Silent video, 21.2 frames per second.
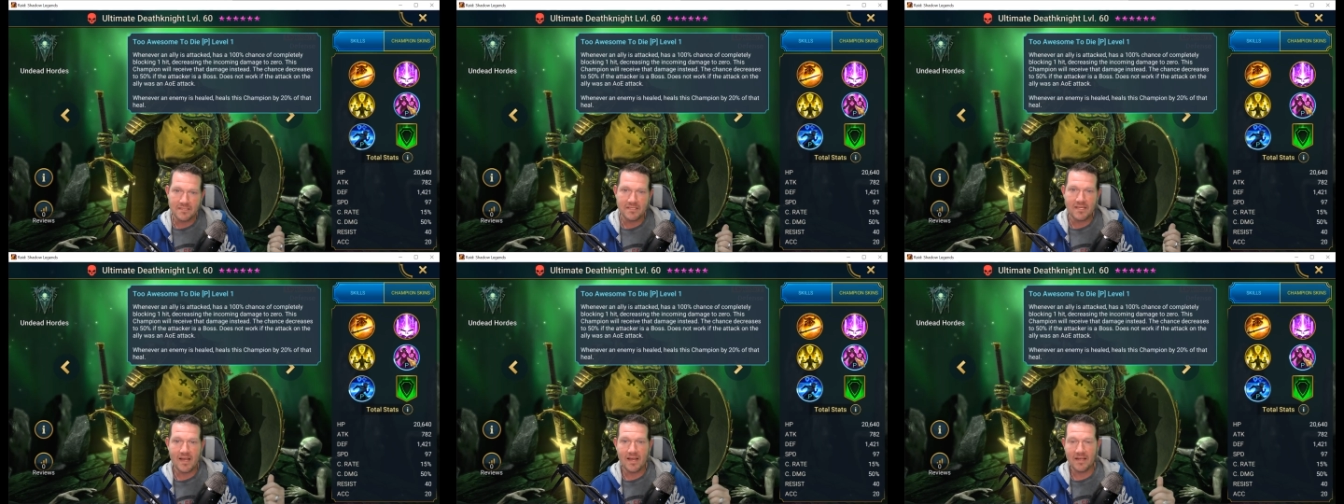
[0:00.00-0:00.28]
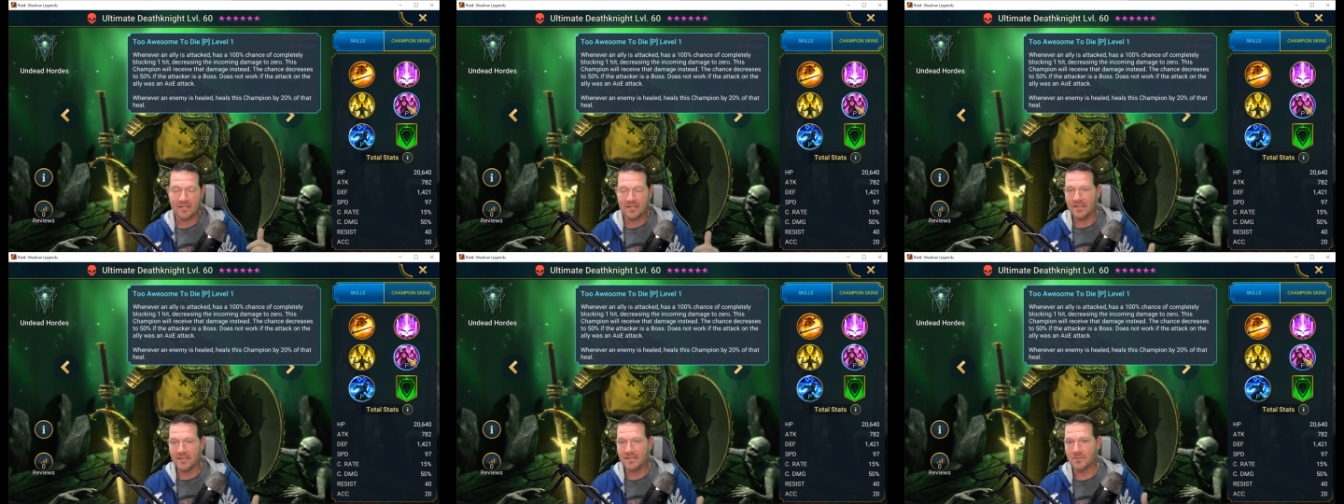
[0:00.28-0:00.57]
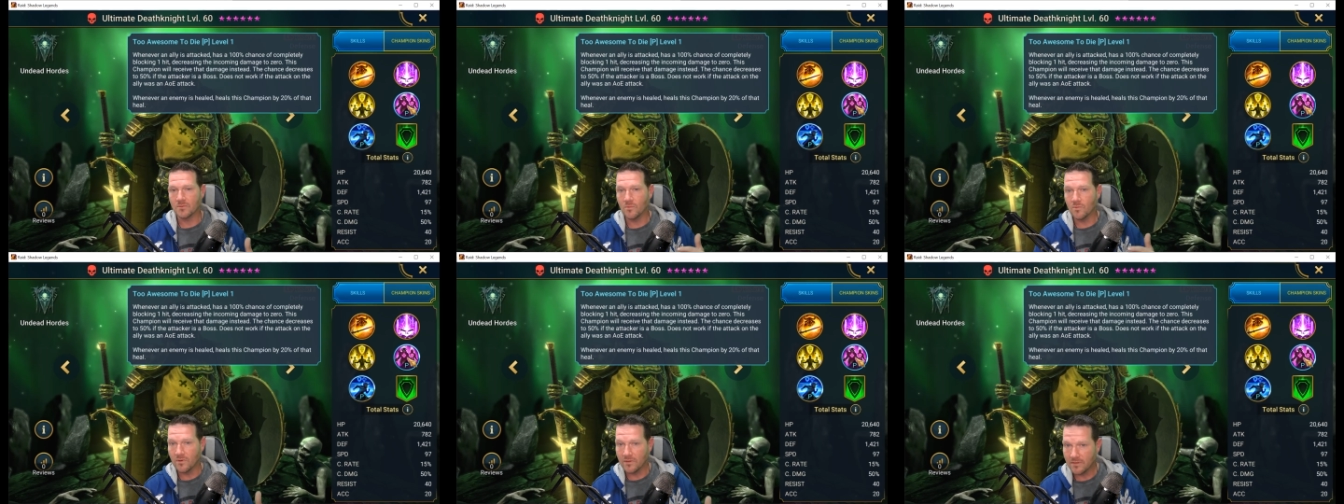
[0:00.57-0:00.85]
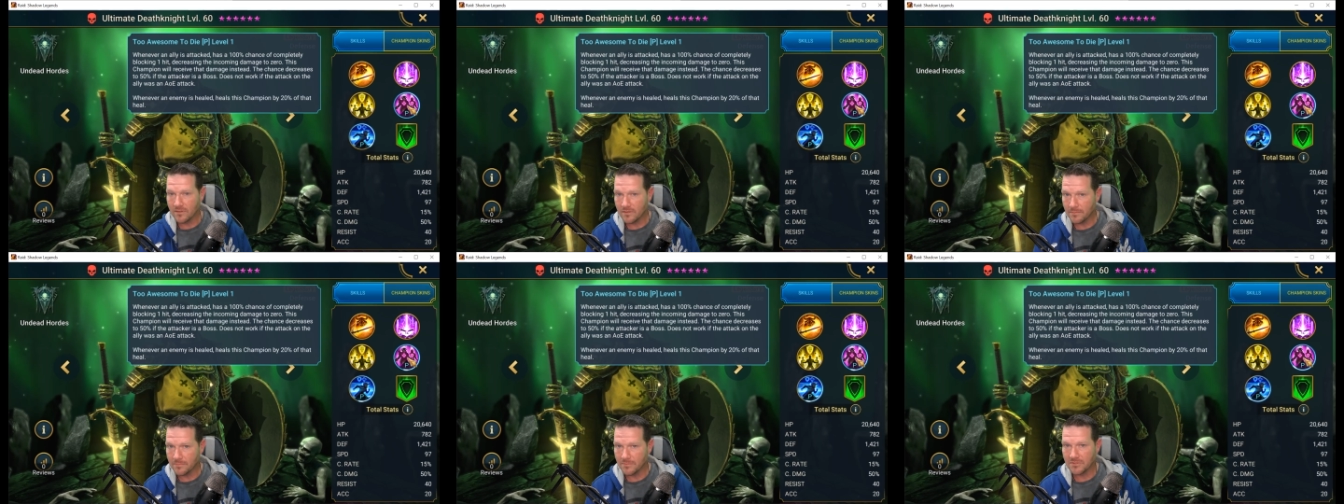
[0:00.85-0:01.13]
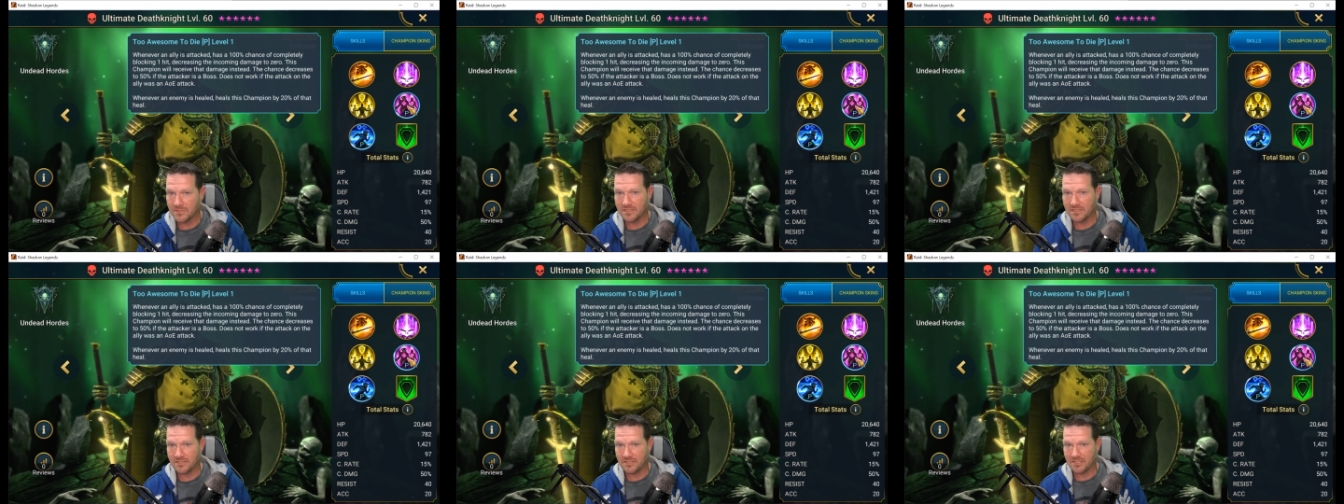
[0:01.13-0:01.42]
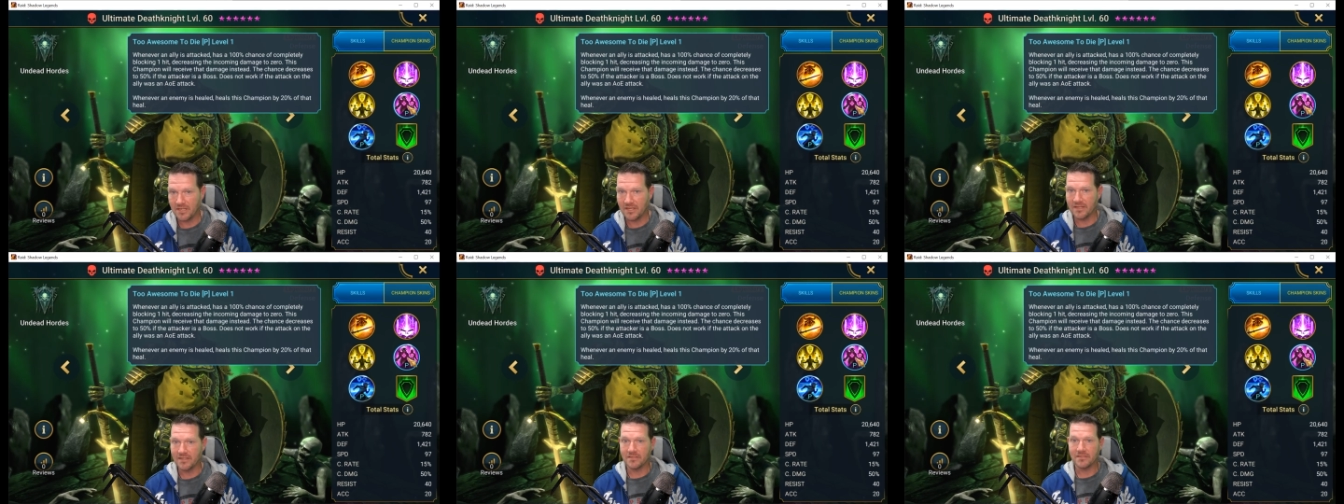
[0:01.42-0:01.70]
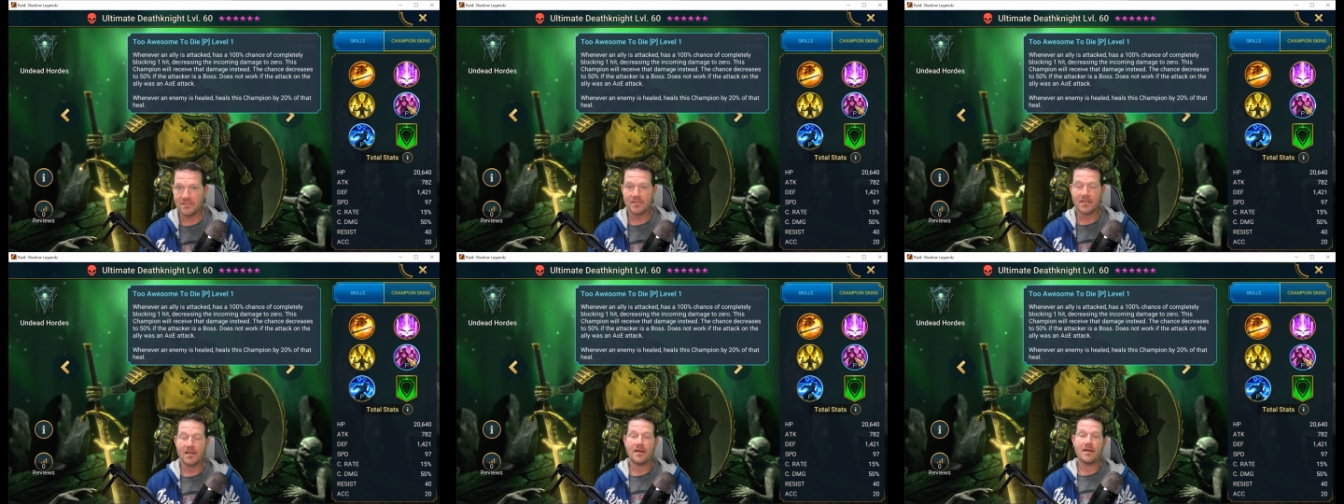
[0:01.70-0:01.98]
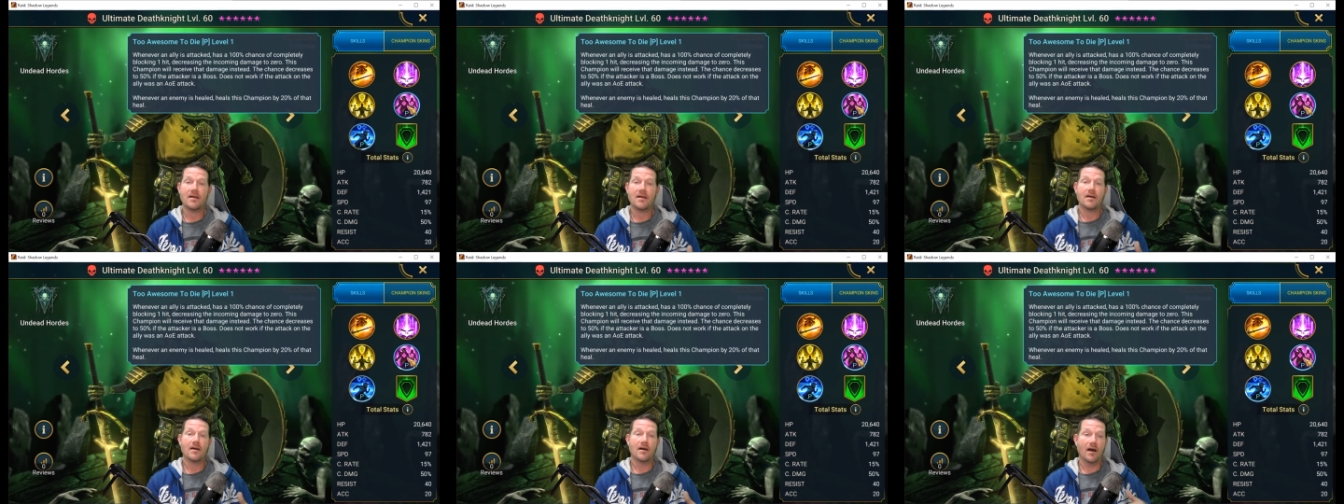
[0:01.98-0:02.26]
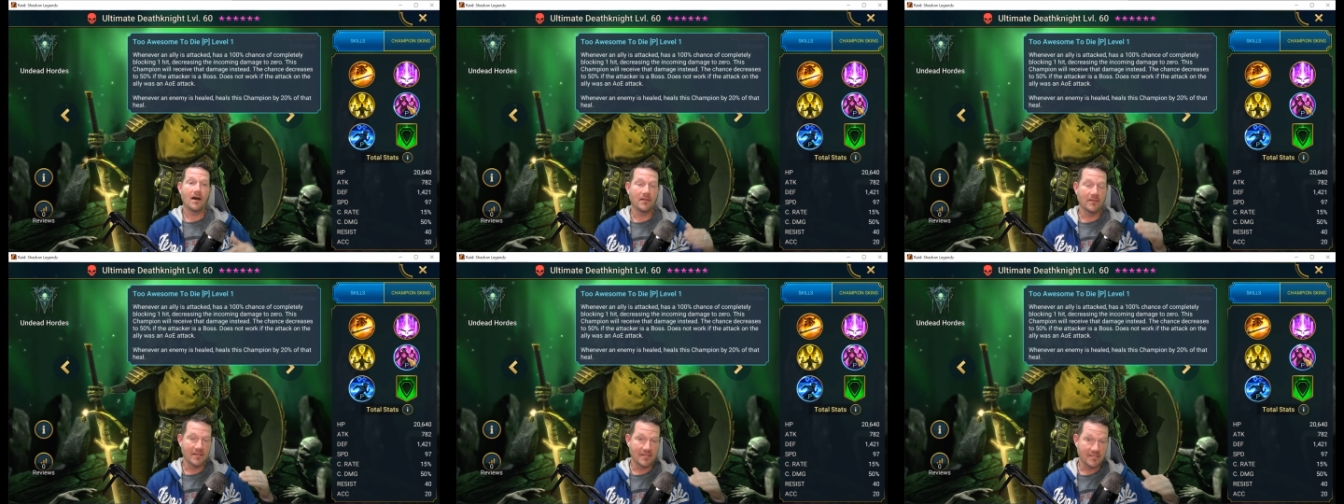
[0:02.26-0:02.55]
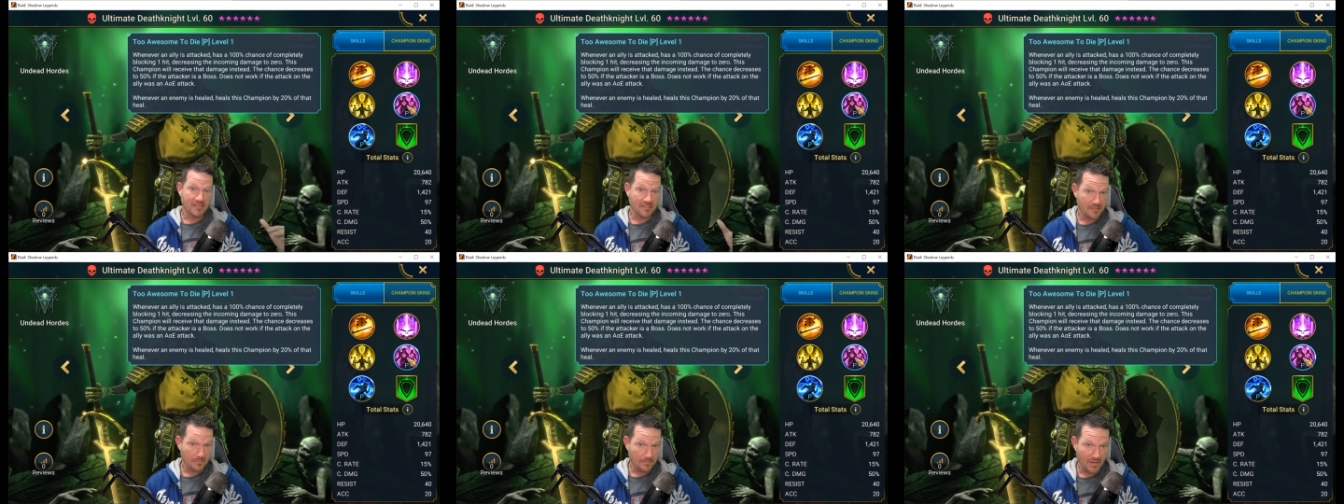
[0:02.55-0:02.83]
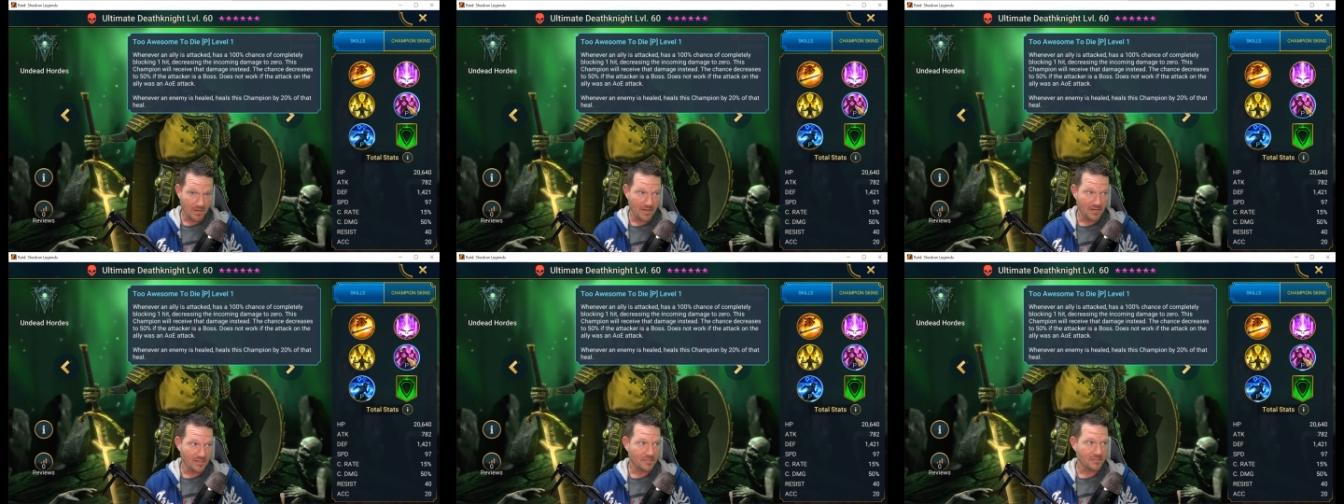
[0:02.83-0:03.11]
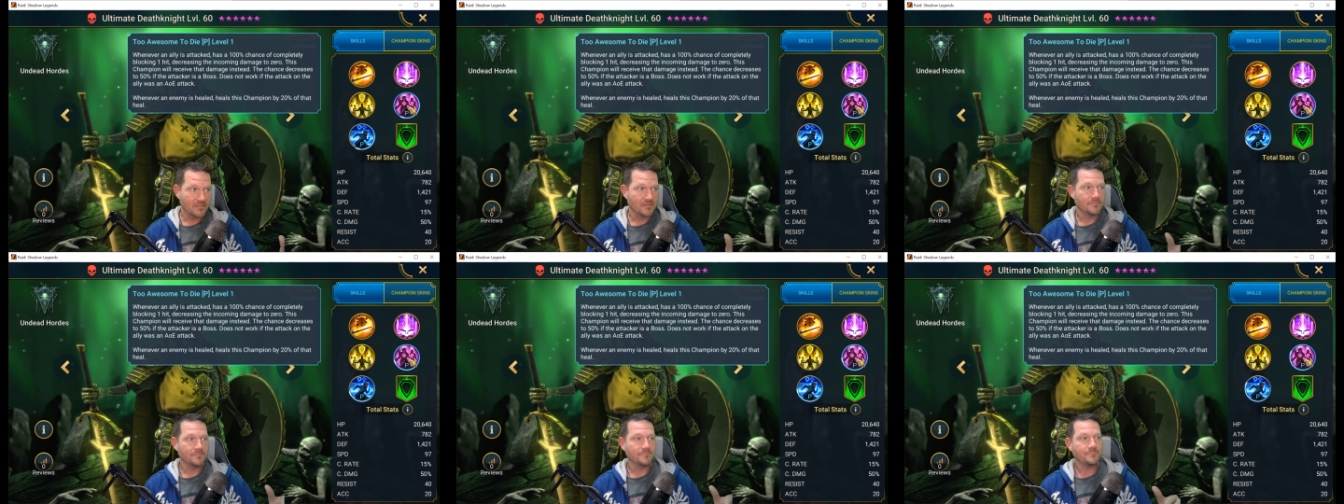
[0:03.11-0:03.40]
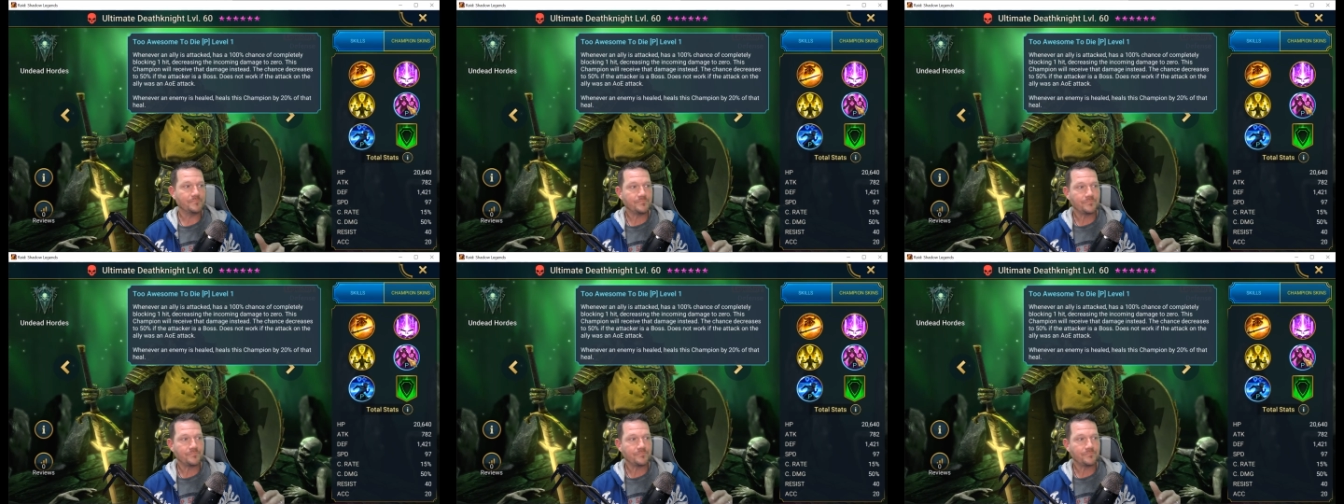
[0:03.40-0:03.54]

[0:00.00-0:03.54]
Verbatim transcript: gets attacked, he has a 100% chance, unless it's a boss,